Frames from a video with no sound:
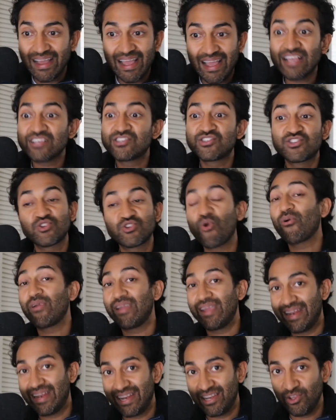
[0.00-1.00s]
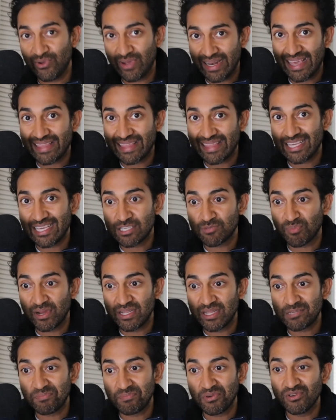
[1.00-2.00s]
historian and you can get these
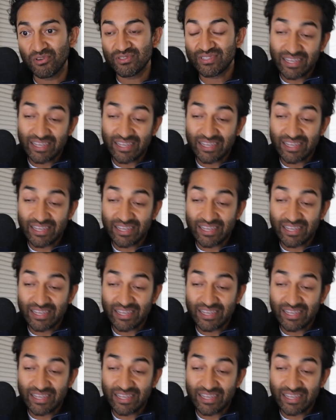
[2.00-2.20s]
principles,